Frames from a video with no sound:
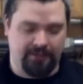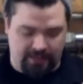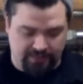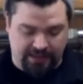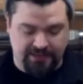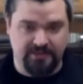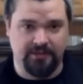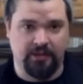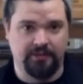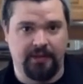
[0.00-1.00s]
And that's the
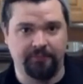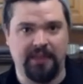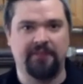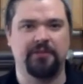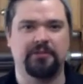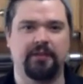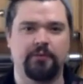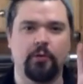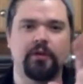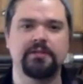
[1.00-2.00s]
good thing. If
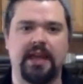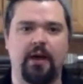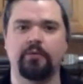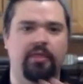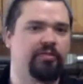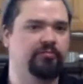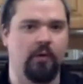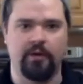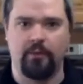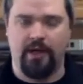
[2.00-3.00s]
you are in doubt,
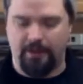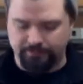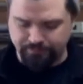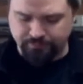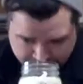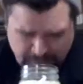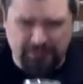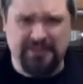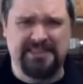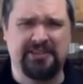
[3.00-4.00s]
throw it away. But
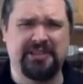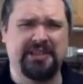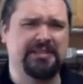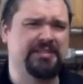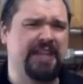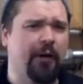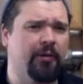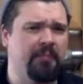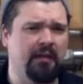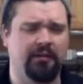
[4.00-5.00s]
if it smells like sour
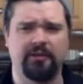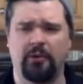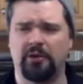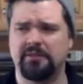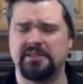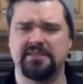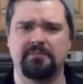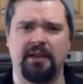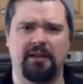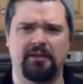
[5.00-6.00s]
milk, or if it
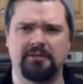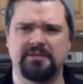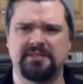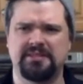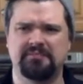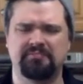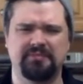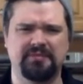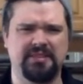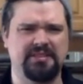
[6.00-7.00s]
smells
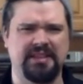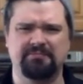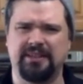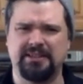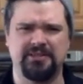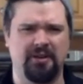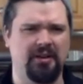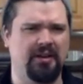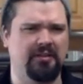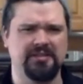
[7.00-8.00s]
just like
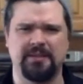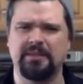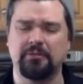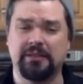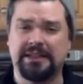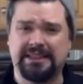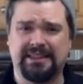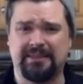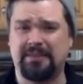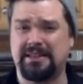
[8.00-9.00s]
dog, or something
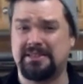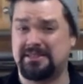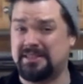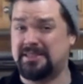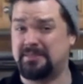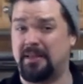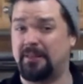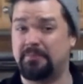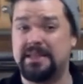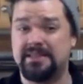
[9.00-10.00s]
that doesn't smell
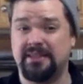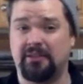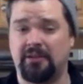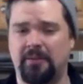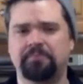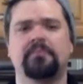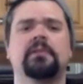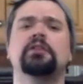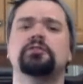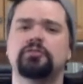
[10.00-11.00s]
appeasing at all,
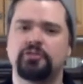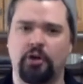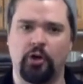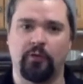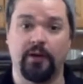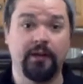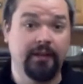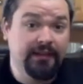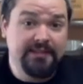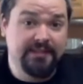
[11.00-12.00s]
start over.
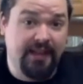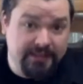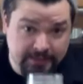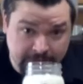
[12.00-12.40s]
Like, this is nice.